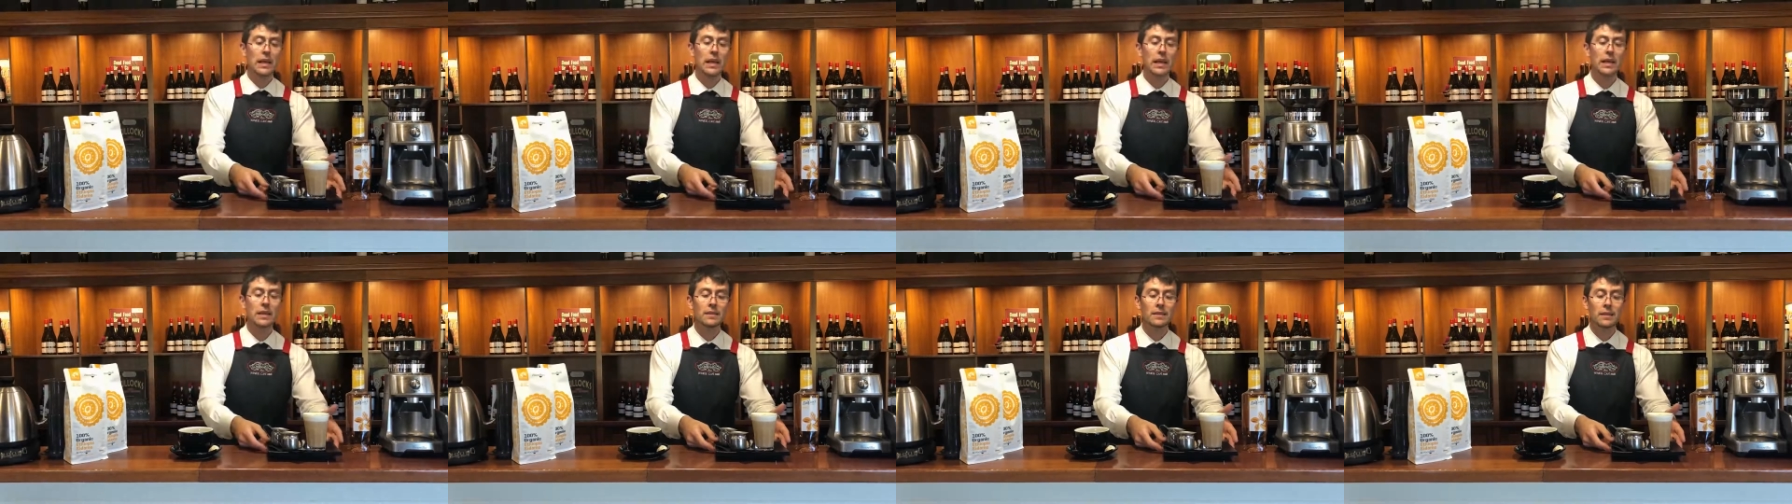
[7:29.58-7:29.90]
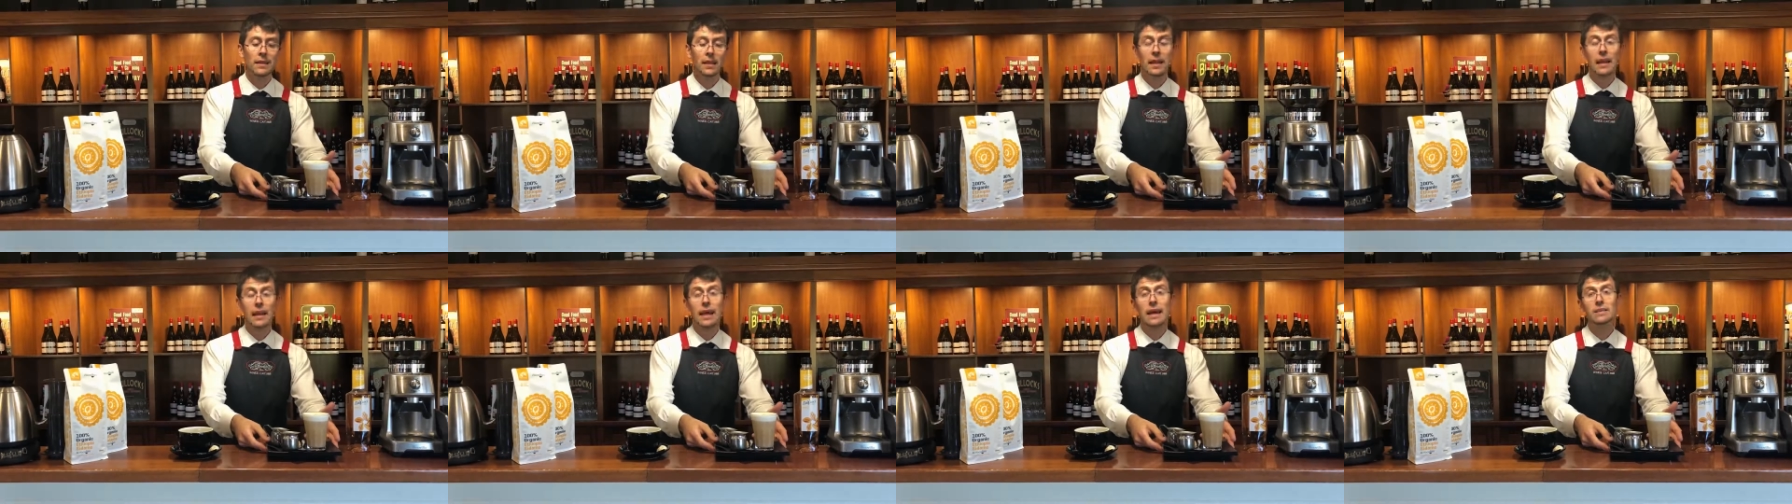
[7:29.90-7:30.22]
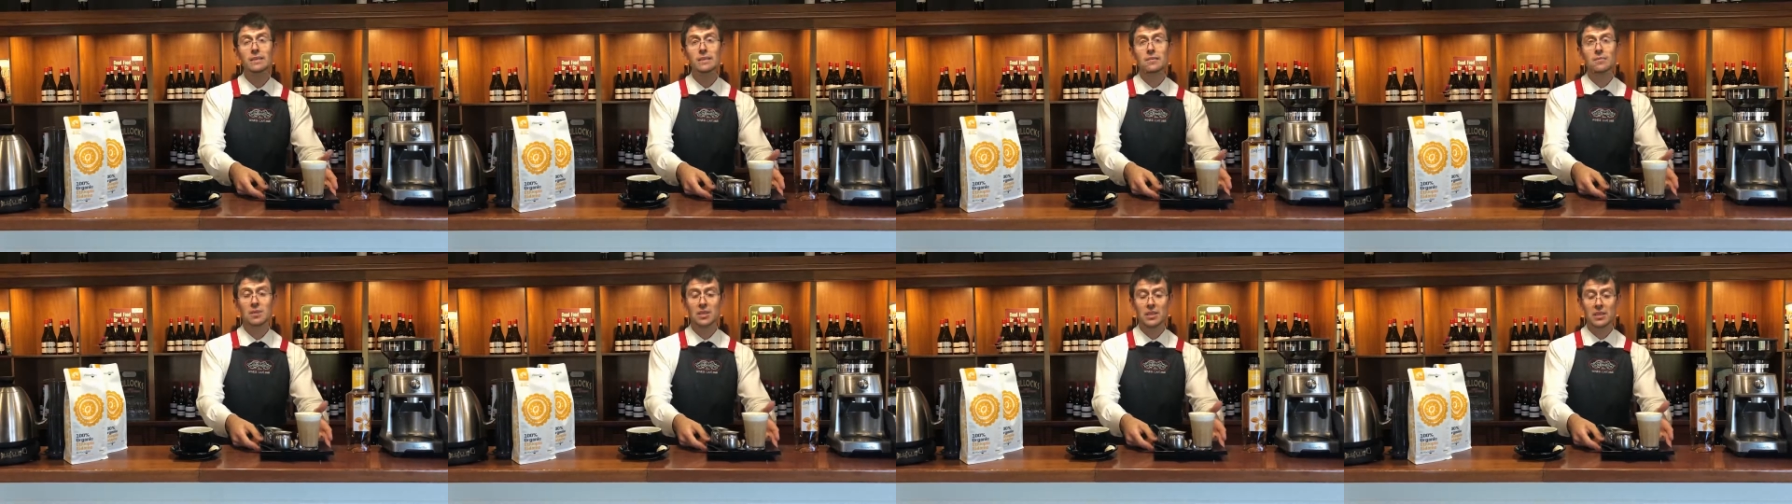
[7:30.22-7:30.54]
and the
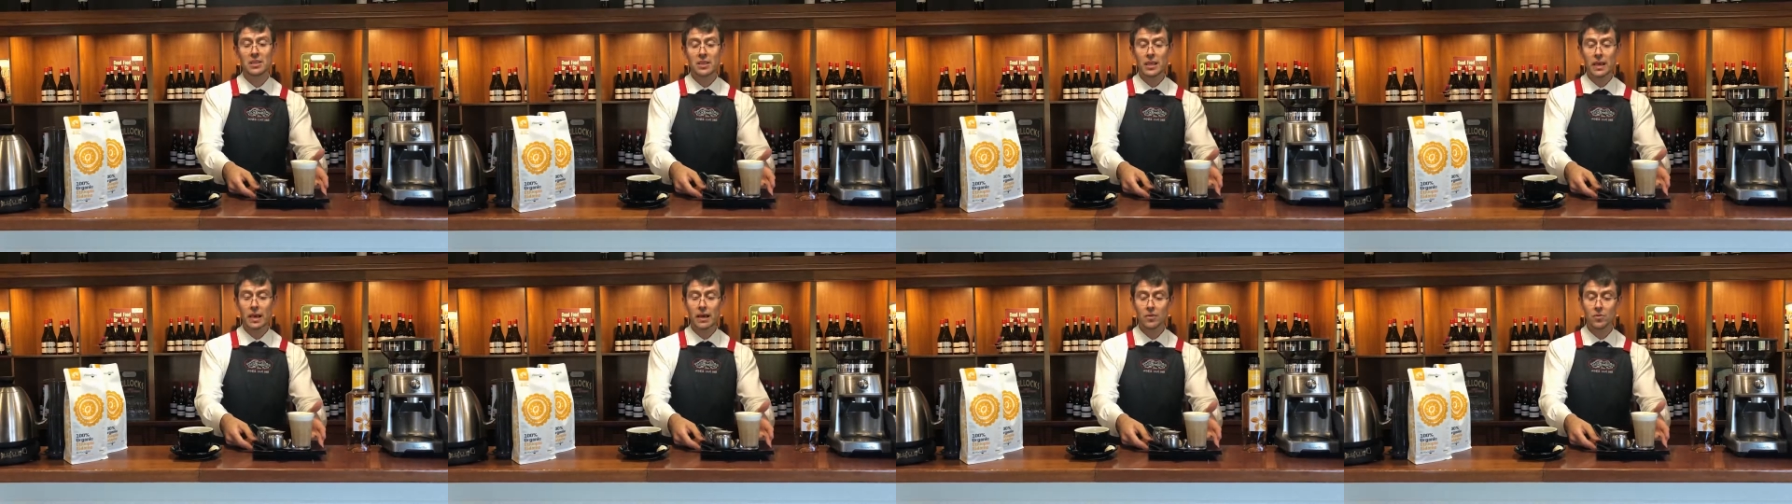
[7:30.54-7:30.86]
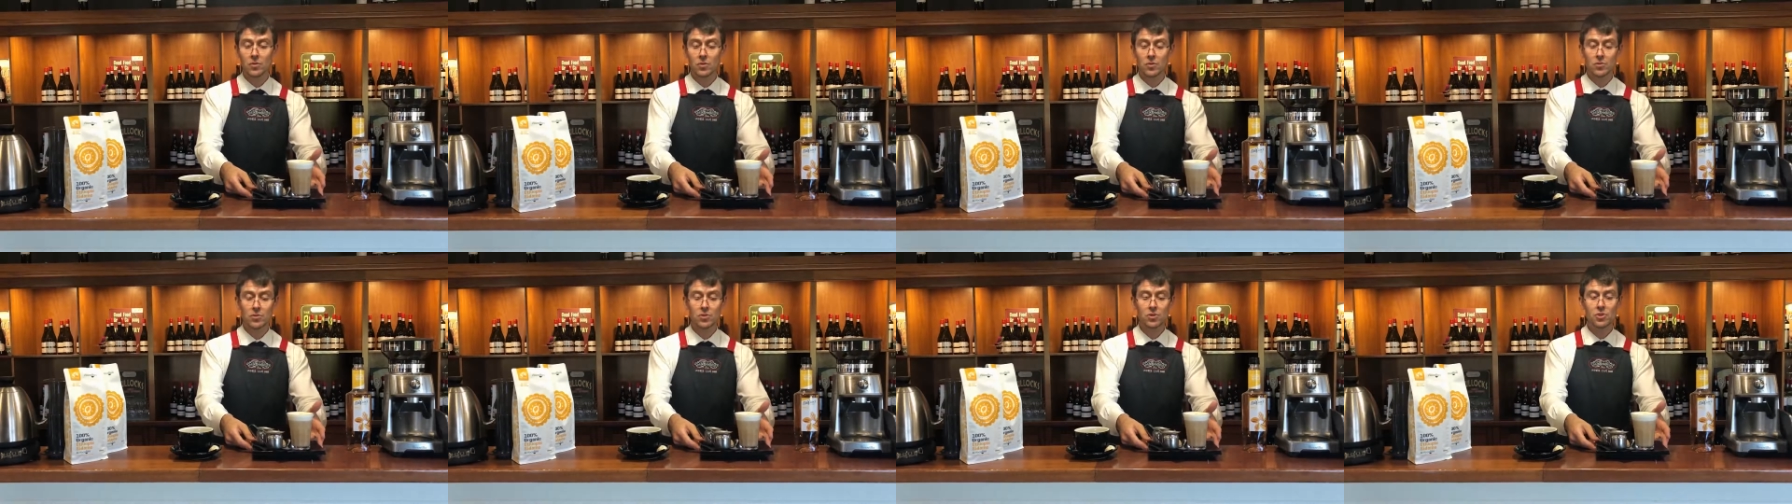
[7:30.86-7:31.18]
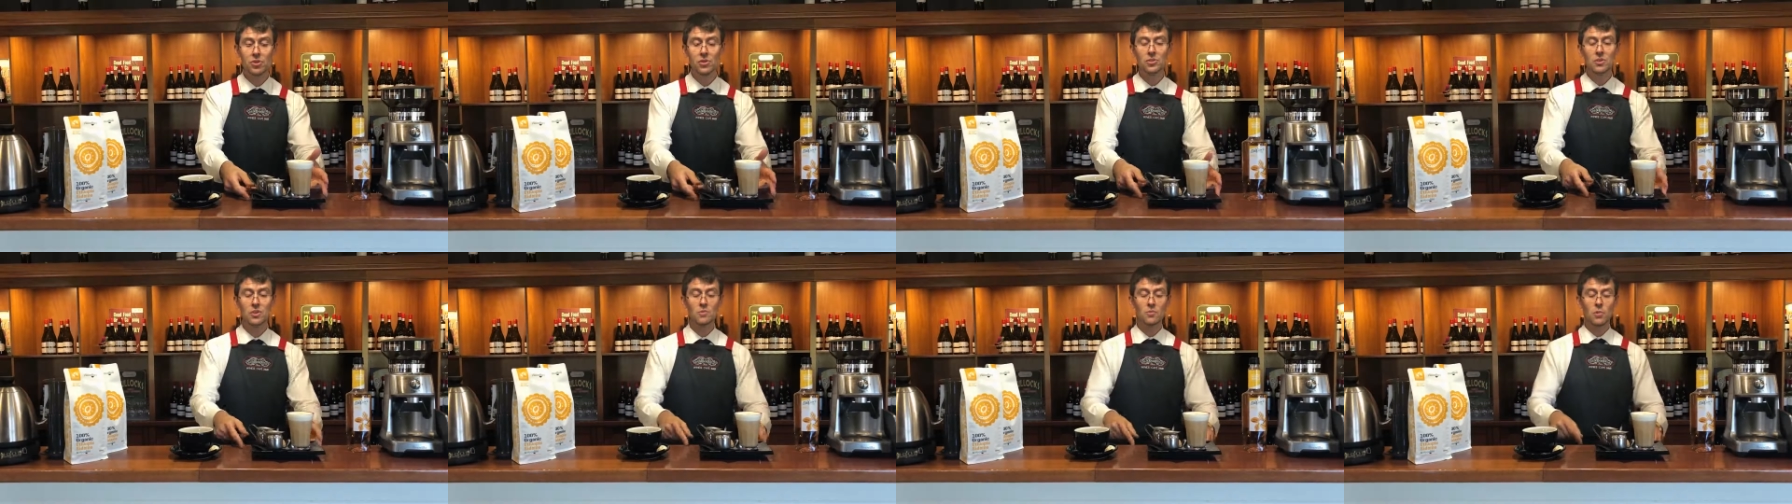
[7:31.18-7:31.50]
latte macchiato,
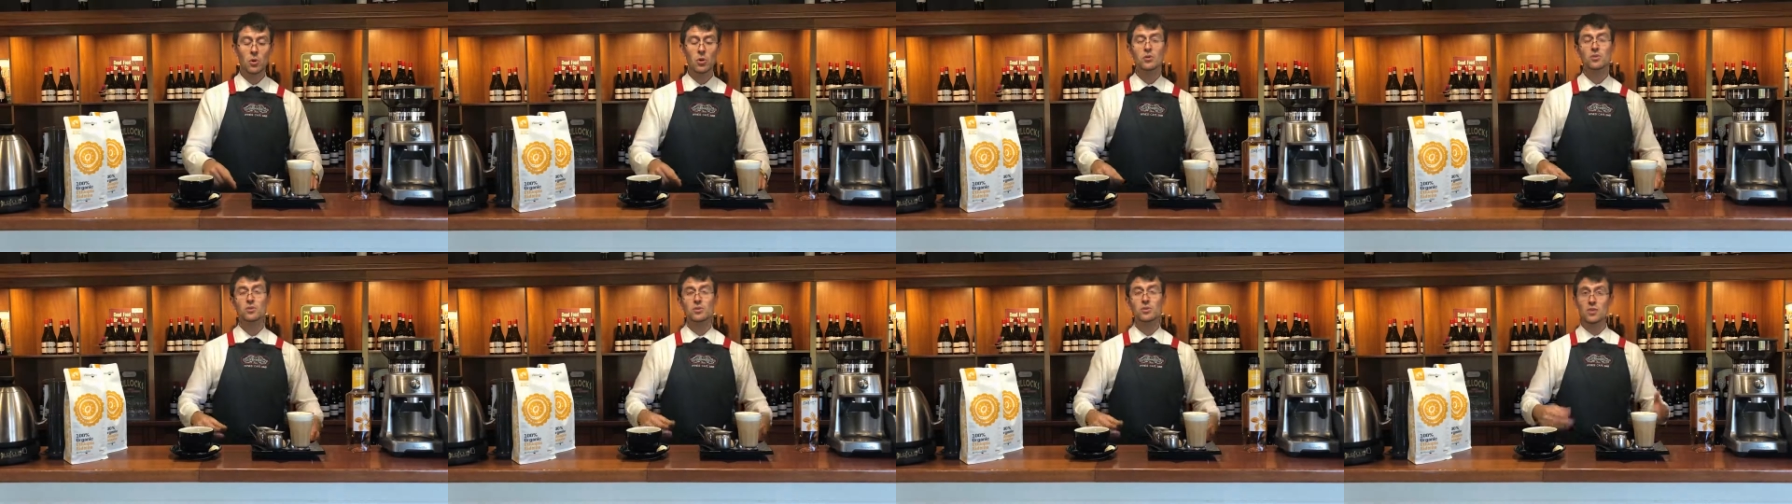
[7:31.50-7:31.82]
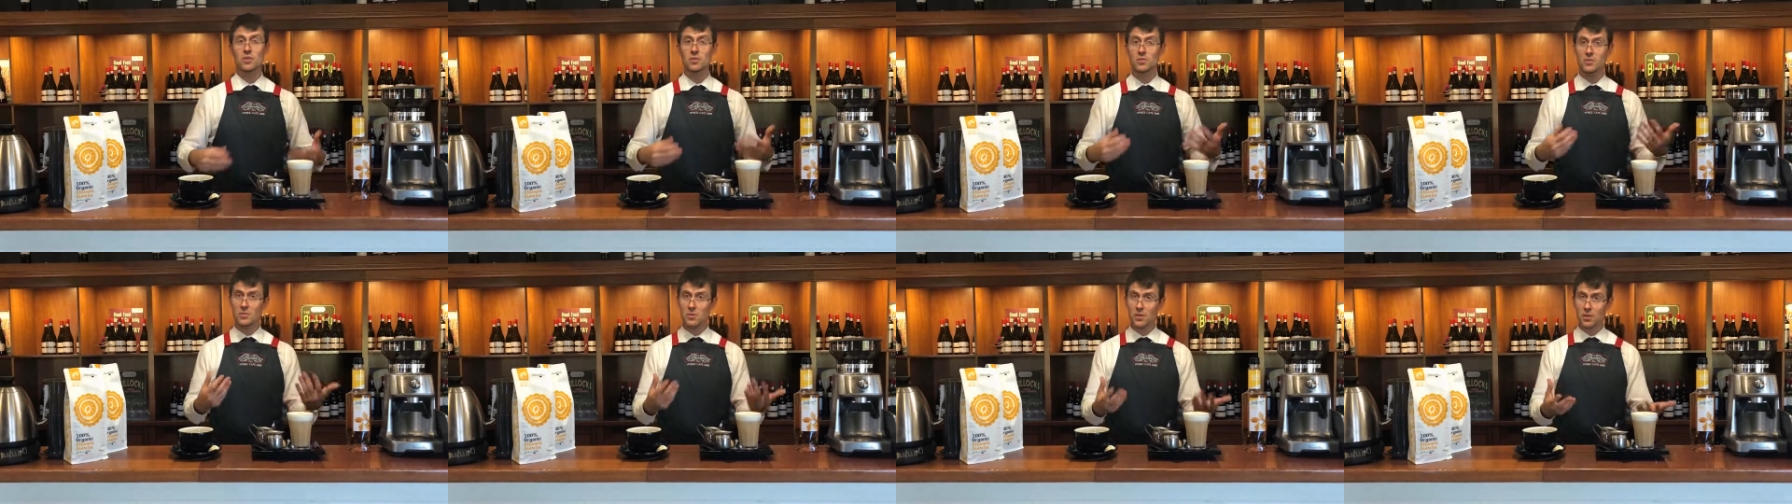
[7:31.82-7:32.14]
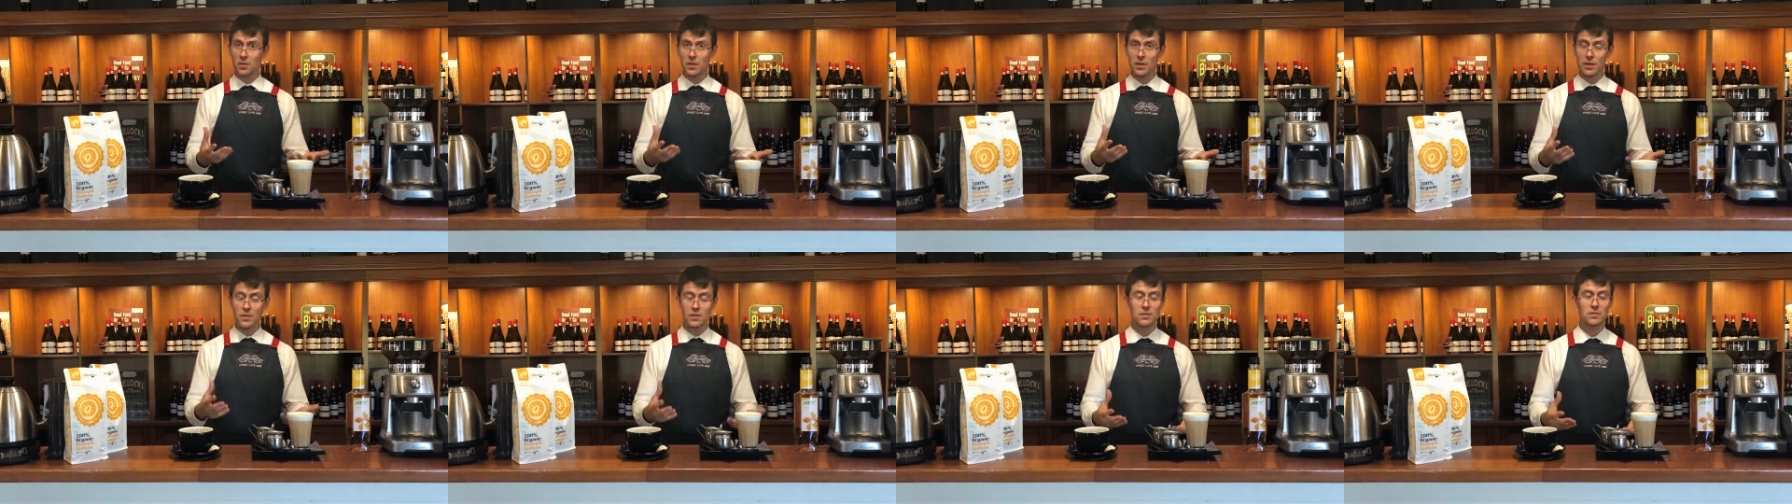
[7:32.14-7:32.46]
which is the most
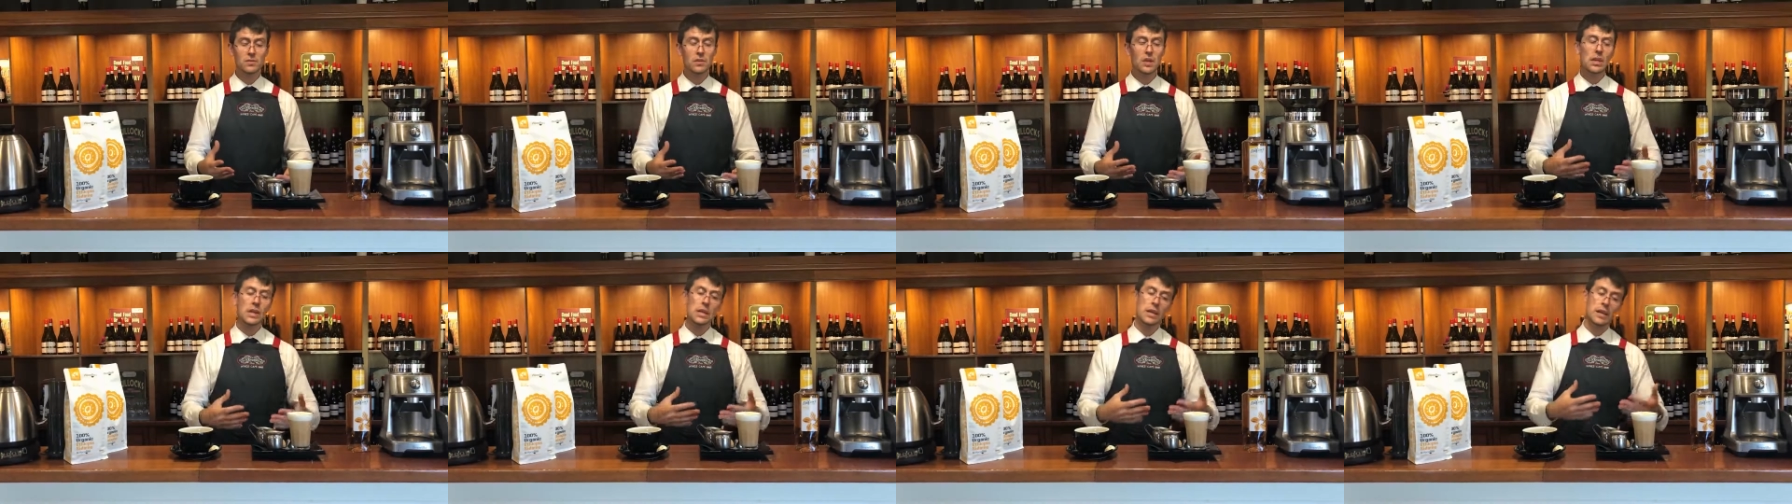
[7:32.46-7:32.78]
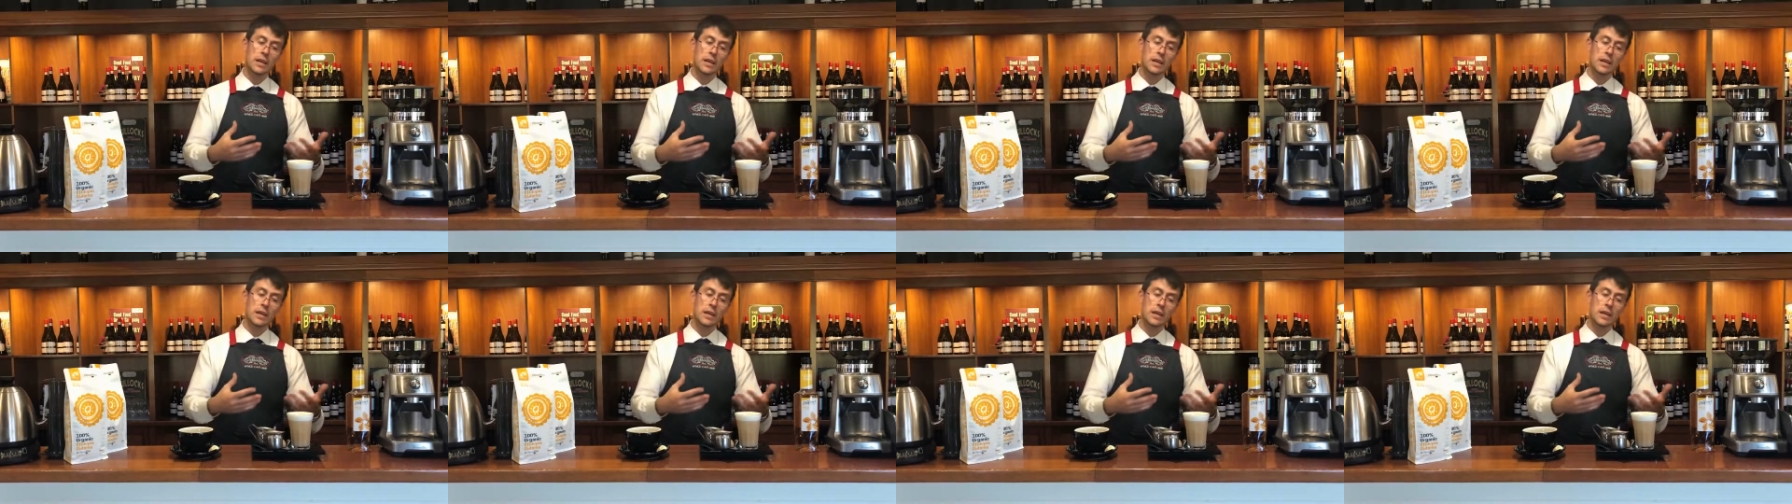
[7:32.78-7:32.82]
historical,